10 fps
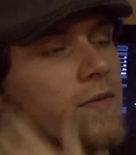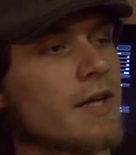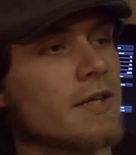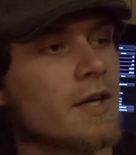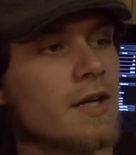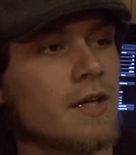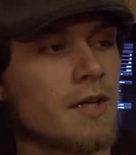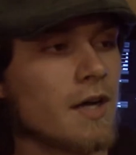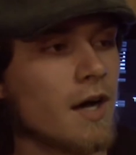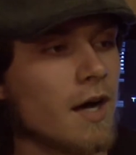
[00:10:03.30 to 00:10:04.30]
that
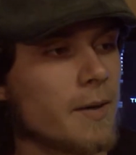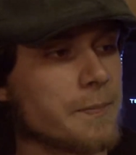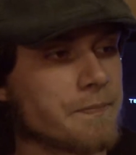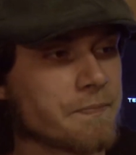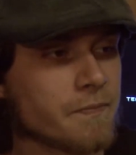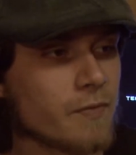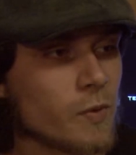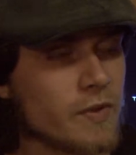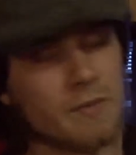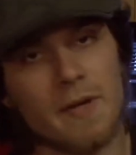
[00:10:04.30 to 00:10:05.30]

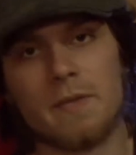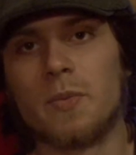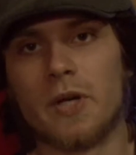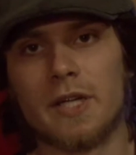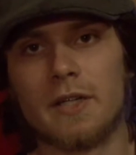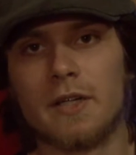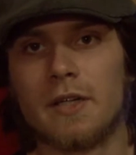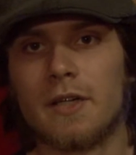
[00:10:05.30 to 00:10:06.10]
we could maybe put in,